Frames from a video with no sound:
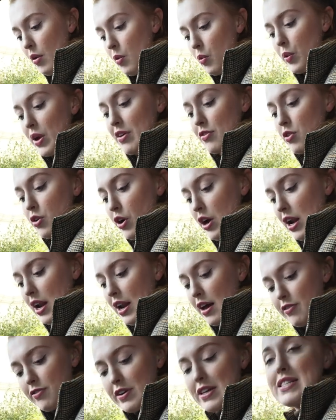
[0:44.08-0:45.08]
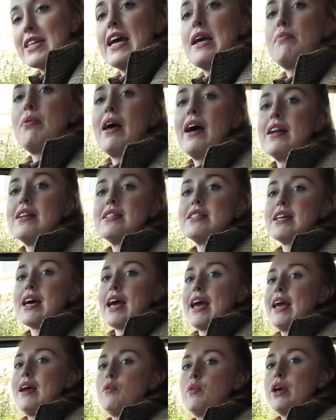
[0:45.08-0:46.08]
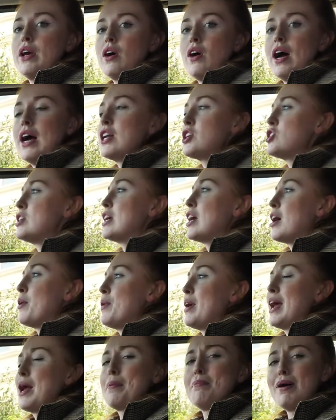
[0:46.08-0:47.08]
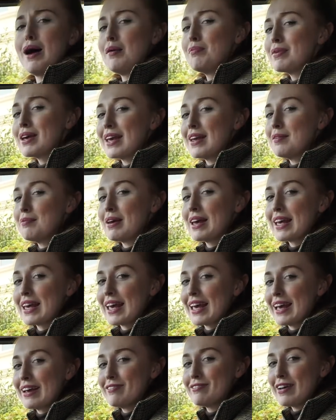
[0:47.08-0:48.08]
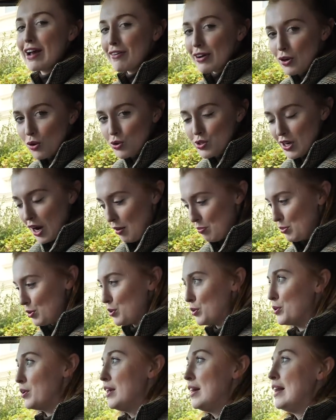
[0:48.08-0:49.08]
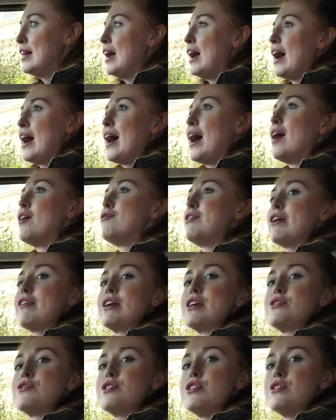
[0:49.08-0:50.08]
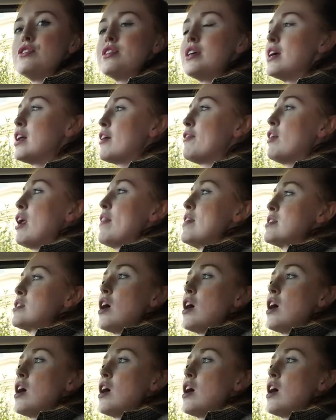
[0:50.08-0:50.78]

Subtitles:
We have got a lovely day planned today. We are actually going pumpkin picking, very autumnal, very suited. I feel like this